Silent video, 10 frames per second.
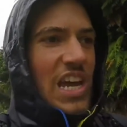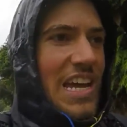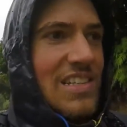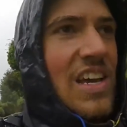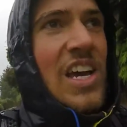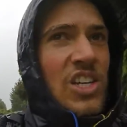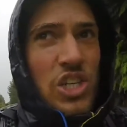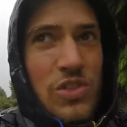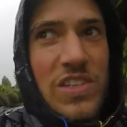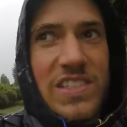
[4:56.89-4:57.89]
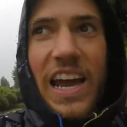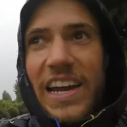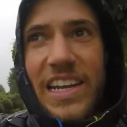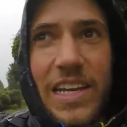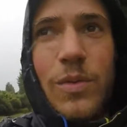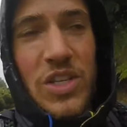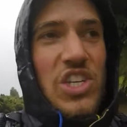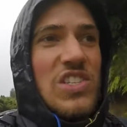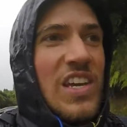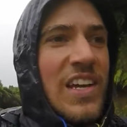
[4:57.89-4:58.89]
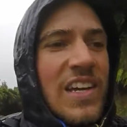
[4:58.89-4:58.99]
is to society, which is